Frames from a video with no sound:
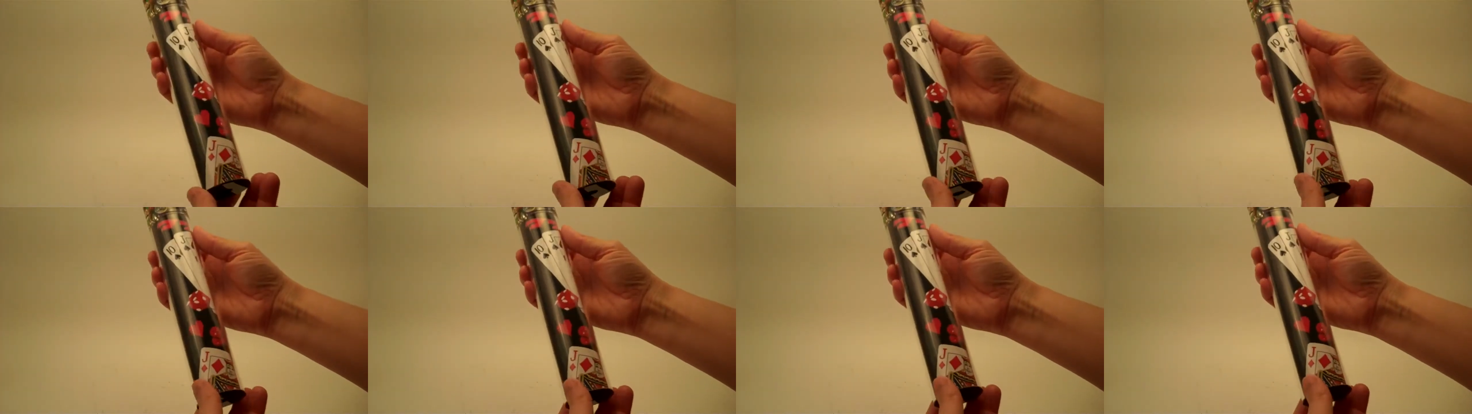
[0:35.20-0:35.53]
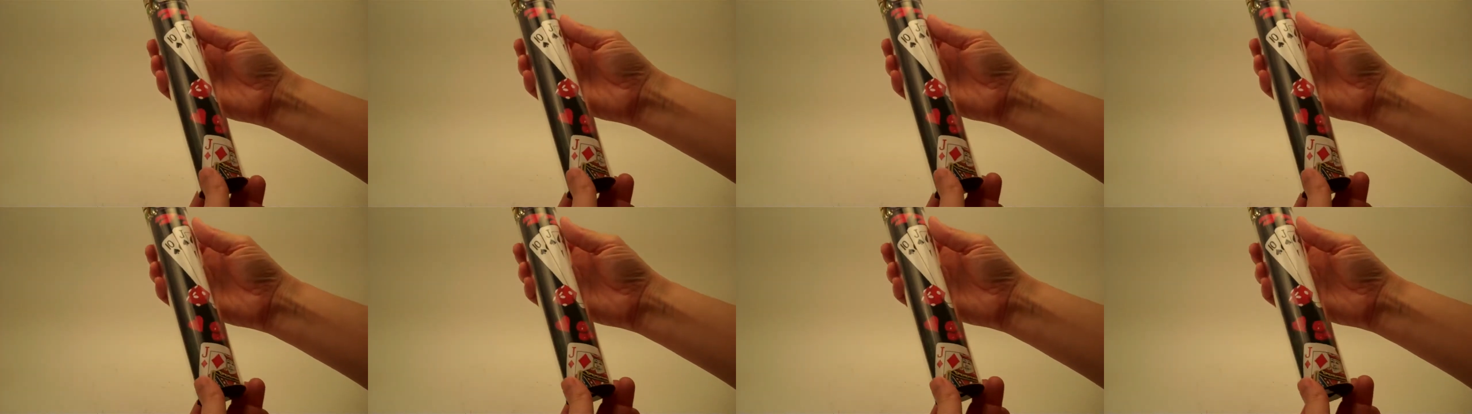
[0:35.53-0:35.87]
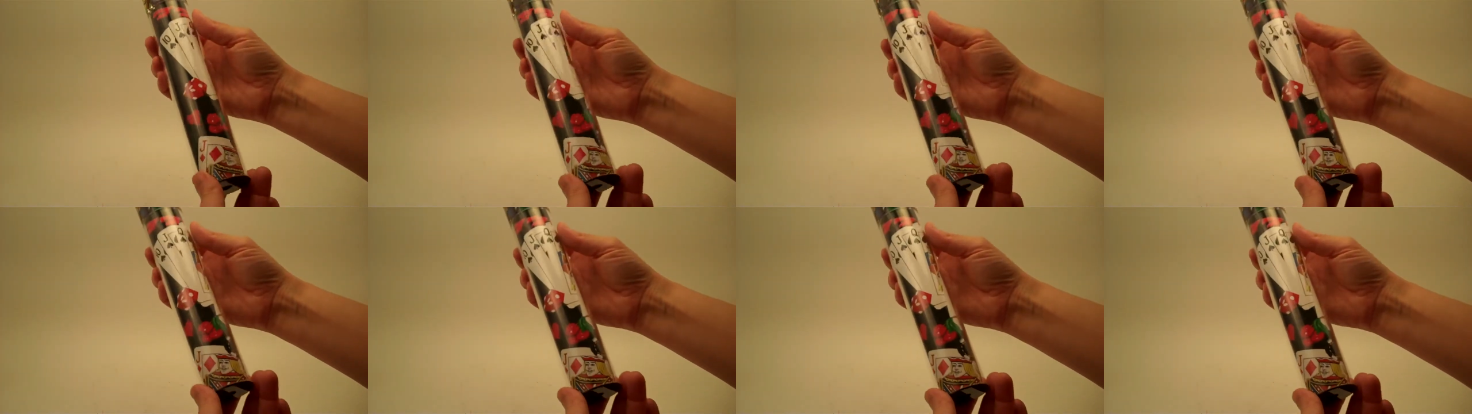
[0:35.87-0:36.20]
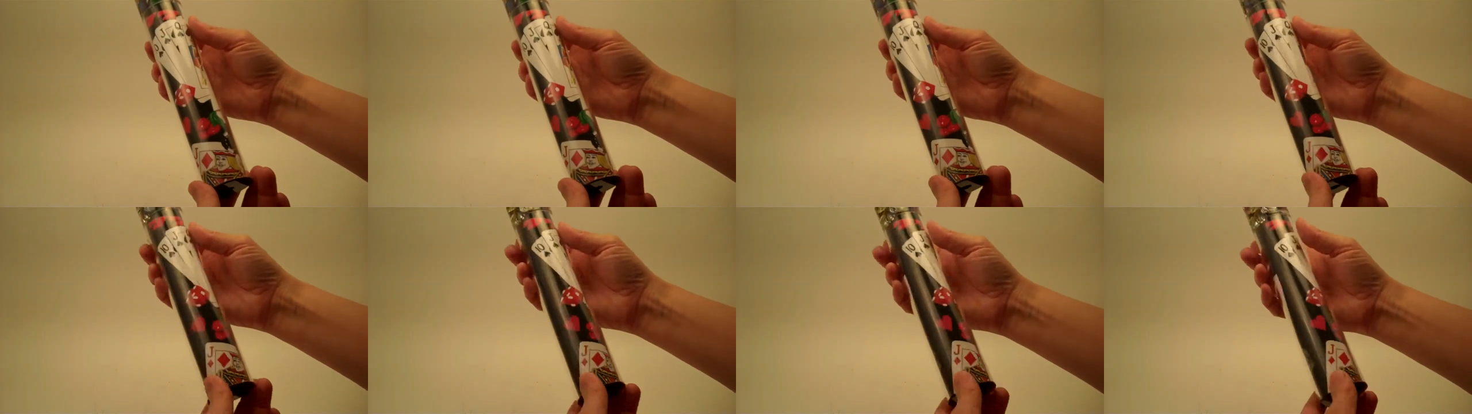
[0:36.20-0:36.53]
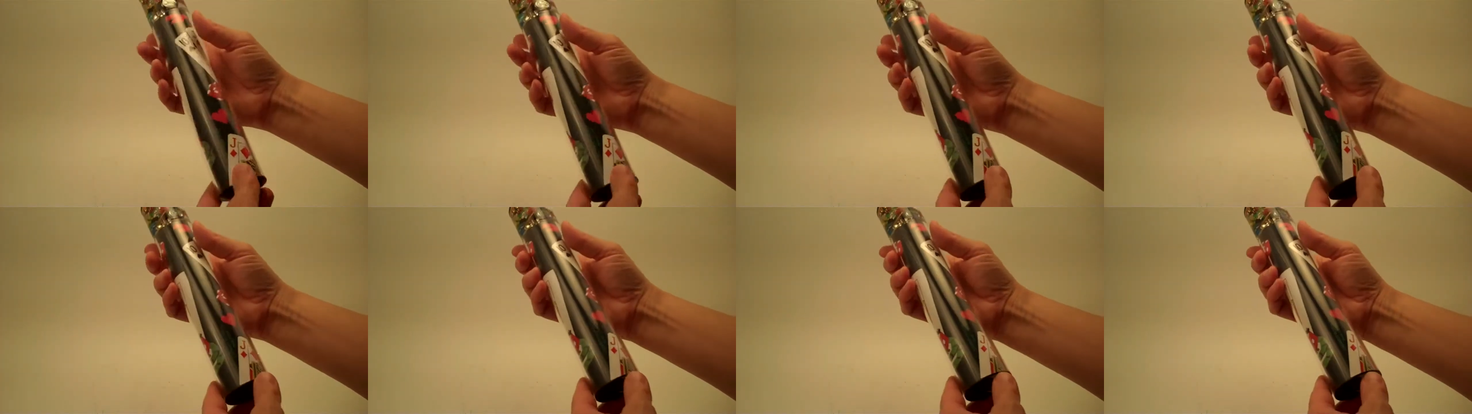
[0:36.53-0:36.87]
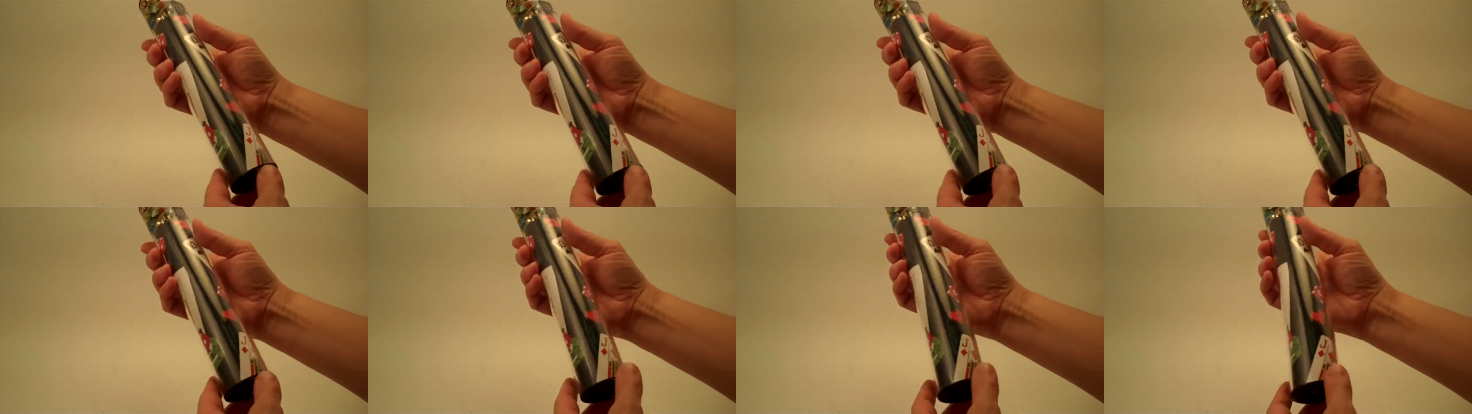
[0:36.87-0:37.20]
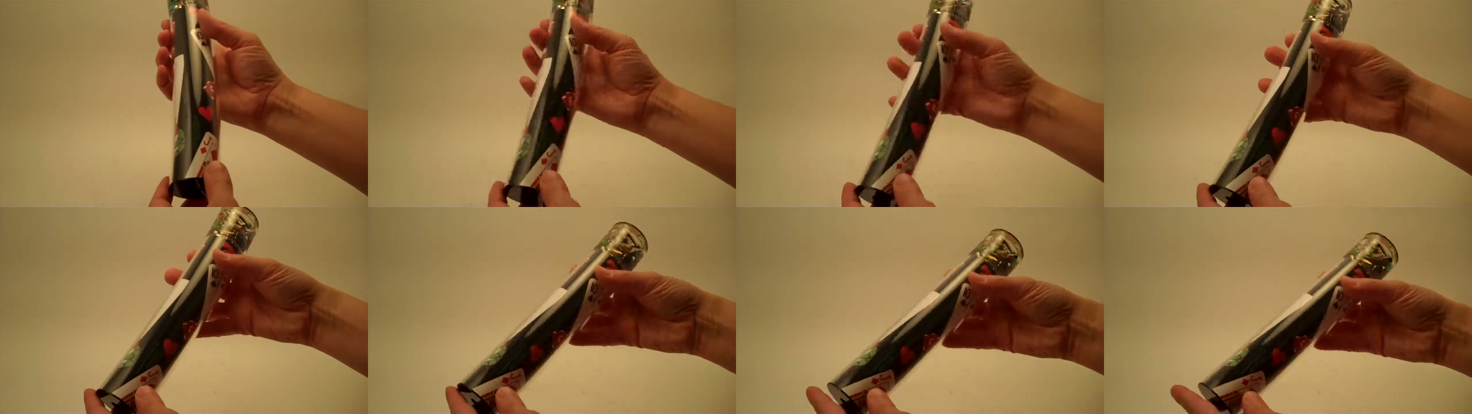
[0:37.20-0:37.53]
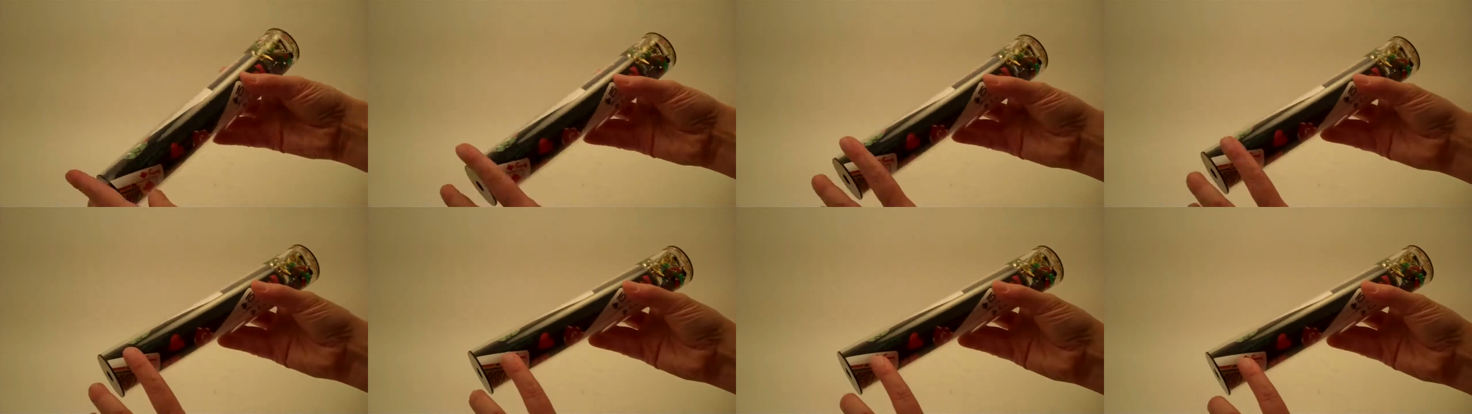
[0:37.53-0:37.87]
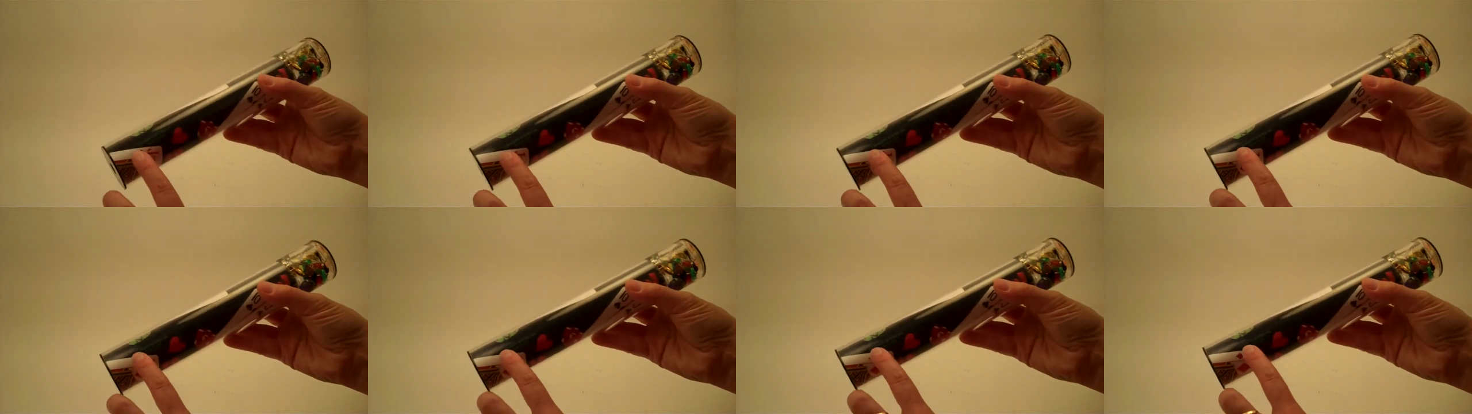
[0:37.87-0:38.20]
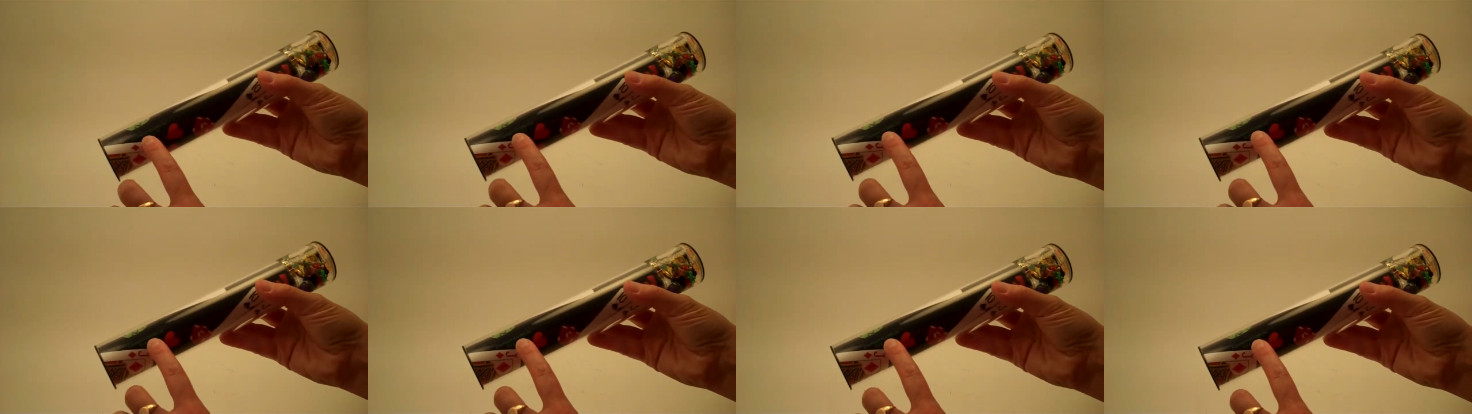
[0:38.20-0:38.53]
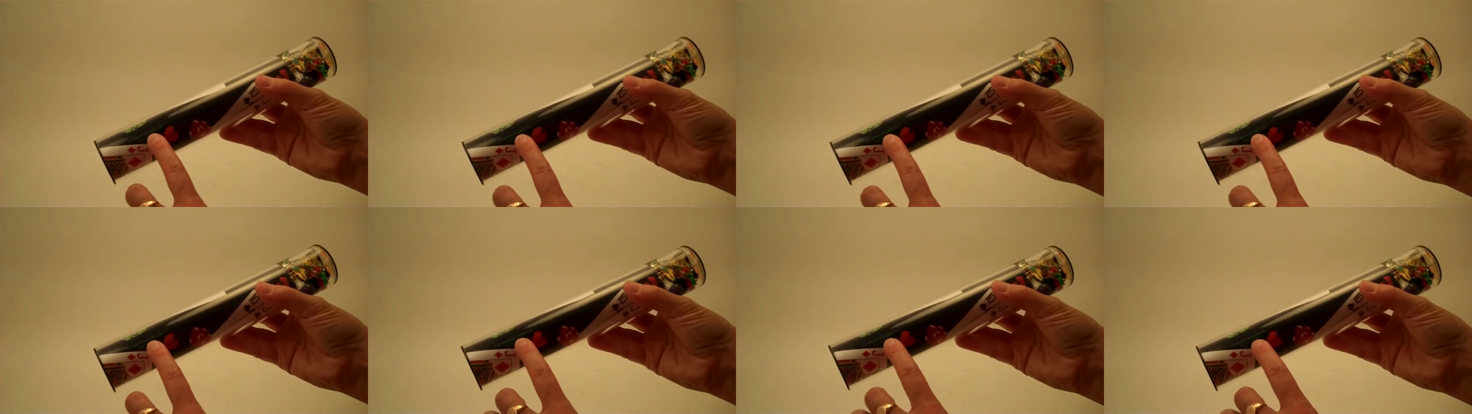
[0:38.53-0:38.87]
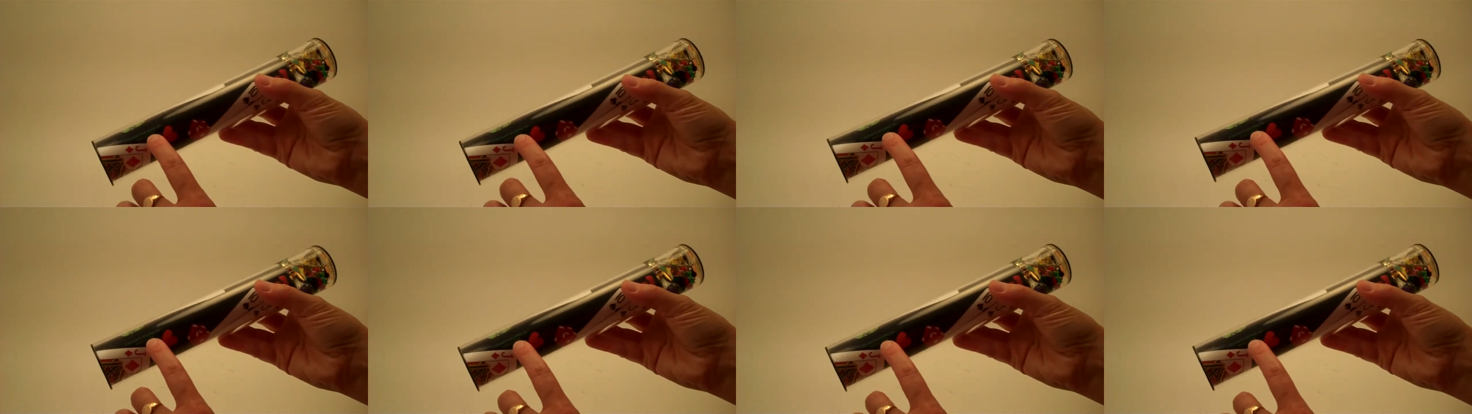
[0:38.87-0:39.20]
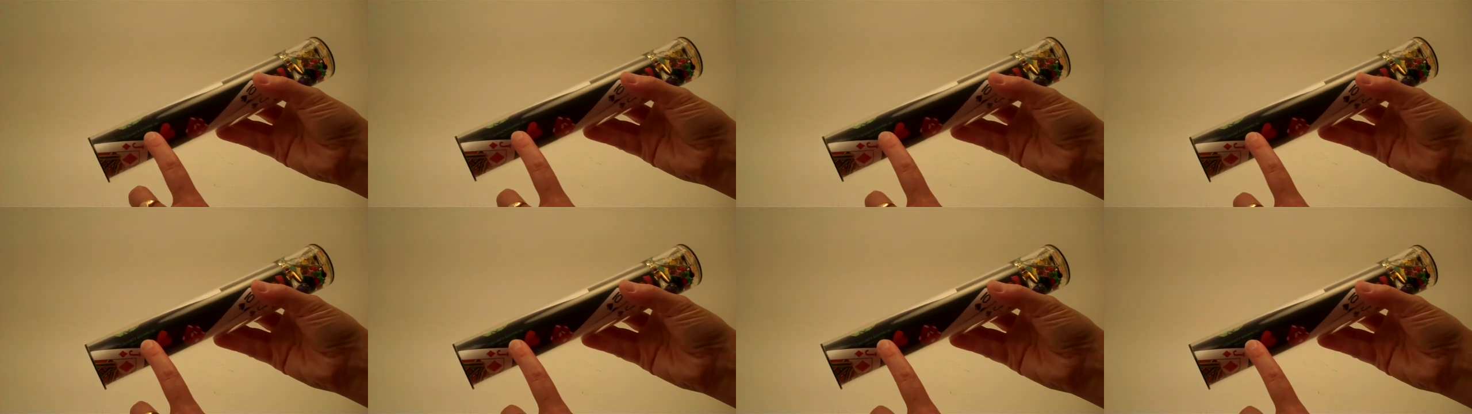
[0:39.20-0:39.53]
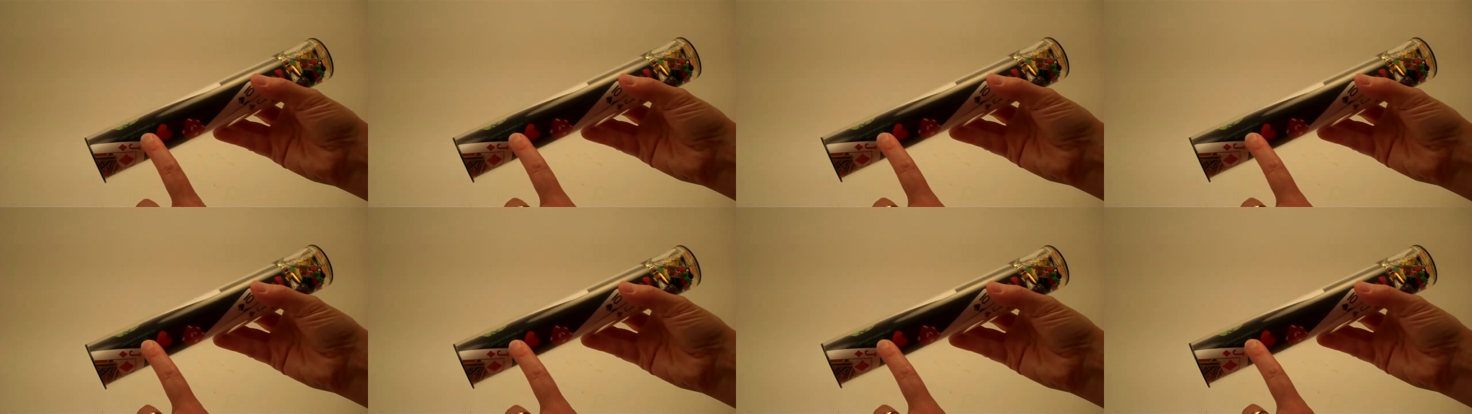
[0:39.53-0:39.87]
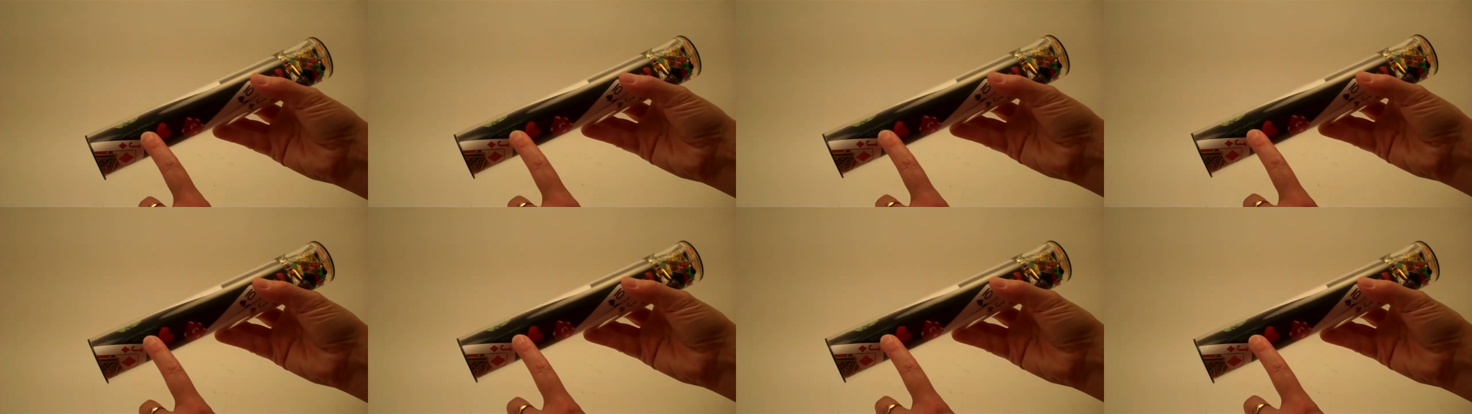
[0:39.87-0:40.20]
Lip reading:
(no speaker visible)